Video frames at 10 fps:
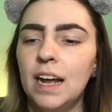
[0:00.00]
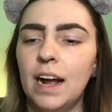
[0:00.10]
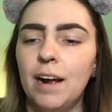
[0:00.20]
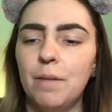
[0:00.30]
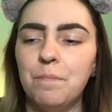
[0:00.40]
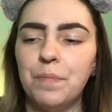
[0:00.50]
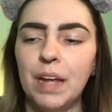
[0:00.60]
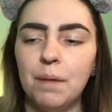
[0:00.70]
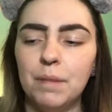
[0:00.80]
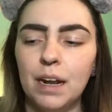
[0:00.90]
I'm
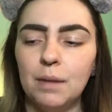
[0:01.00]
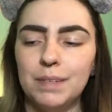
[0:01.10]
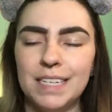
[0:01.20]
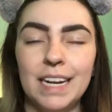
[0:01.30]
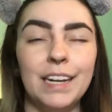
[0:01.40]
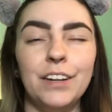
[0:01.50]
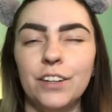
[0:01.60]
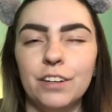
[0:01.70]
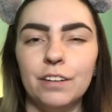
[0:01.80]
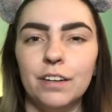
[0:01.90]
not a
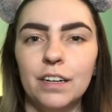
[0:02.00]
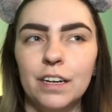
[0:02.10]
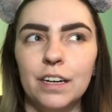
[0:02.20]
particular